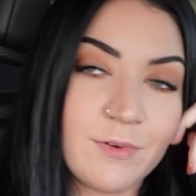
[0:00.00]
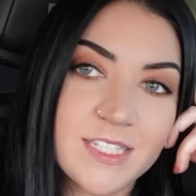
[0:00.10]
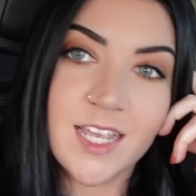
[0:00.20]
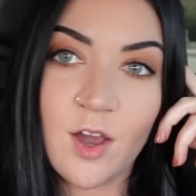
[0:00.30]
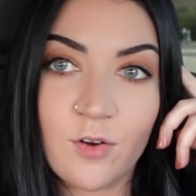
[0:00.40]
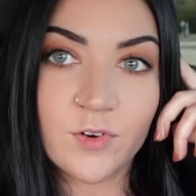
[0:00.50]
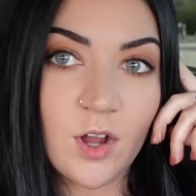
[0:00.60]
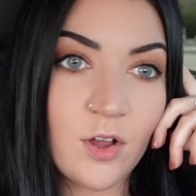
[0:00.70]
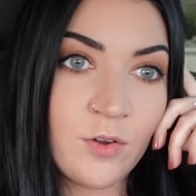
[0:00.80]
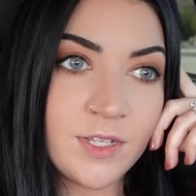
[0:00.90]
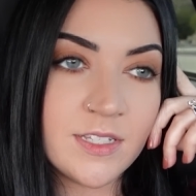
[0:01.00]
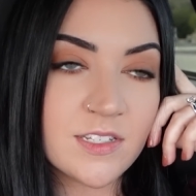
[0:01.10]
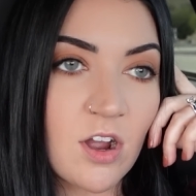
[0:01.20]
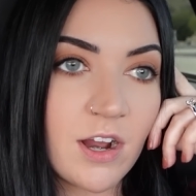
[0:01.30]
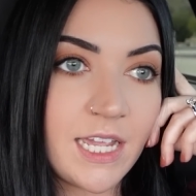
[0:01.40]
would say overall owning
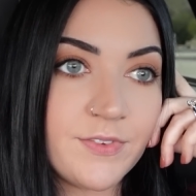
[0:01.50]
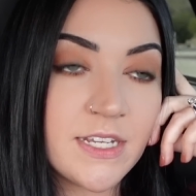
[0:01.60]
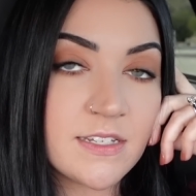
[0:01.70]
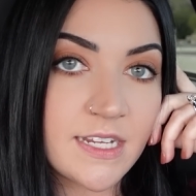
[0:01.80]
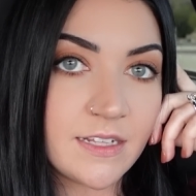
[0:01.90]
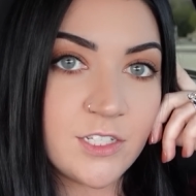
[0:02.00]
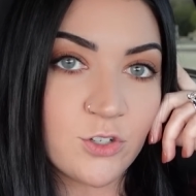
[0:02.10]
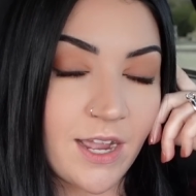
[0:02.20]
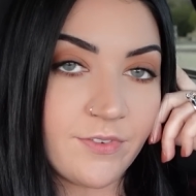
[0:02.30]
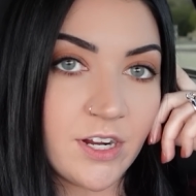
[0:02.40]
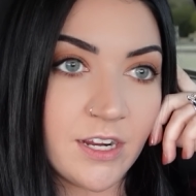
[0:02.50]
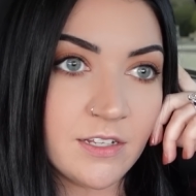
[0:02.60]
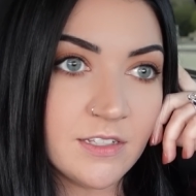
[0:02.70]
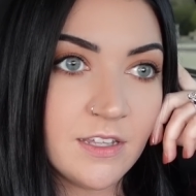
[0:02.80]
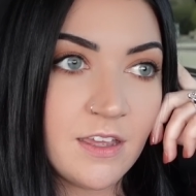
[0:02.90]
this car, even as a daily driver,
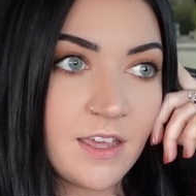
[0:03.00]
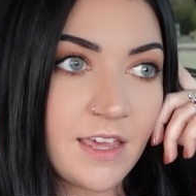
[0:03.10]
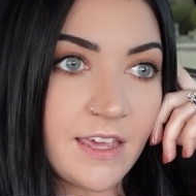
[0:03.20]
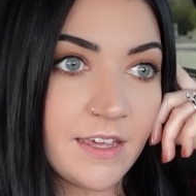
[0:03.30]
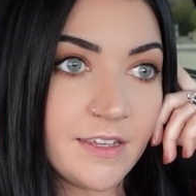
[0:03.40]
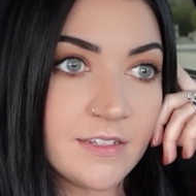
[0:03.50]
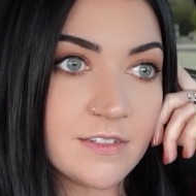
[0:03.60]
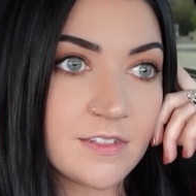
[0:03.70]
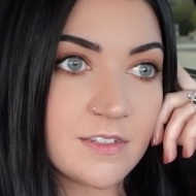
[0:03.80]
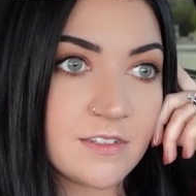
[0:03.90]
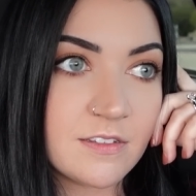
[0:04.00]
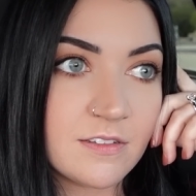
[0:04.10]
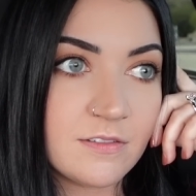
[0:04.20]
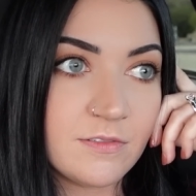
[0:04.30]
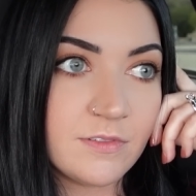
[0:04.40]
is
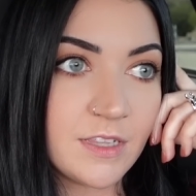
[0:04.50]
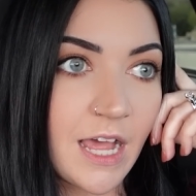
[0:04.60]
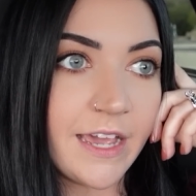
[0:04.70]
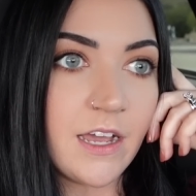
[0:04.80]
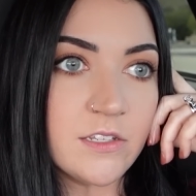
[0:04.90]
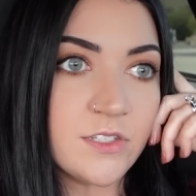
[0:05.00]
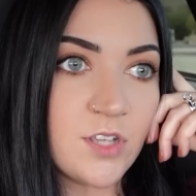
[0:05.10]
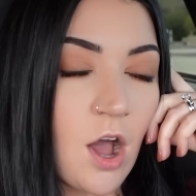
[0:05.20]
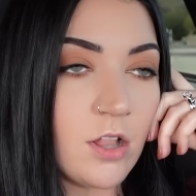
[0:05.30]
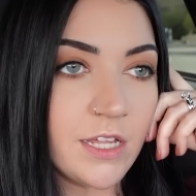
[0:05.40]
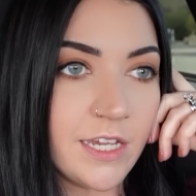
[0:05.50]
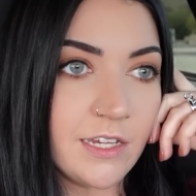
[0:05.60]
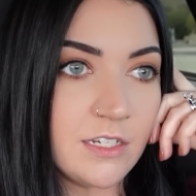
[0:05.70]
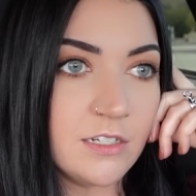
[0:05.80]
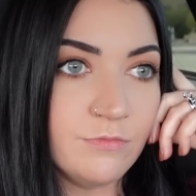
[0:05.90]
like a
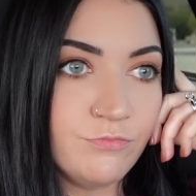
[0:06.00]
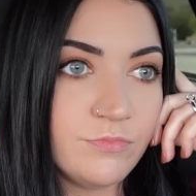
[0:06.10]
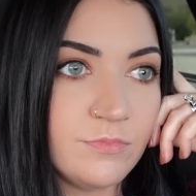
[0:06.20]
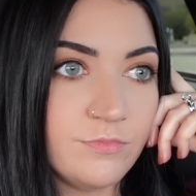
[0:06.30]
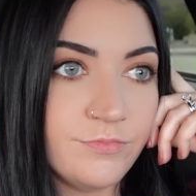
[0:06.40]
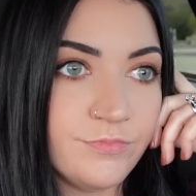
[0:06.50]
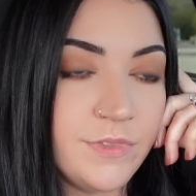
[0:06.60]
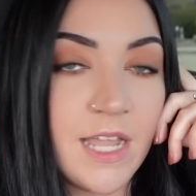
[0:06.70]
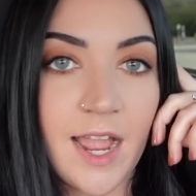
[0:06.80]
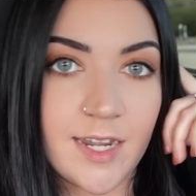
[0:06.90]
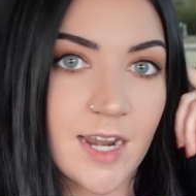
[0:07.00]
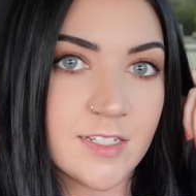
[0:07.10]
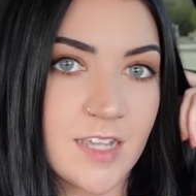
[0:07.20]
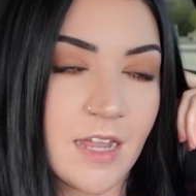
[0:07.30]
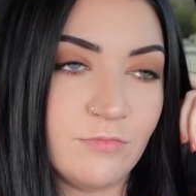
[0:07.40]
solid 9 out
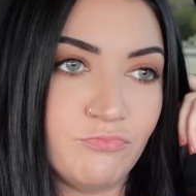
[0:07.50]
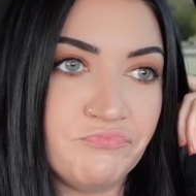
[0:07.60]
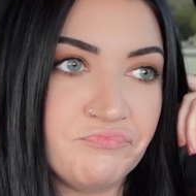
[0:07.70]
of 10.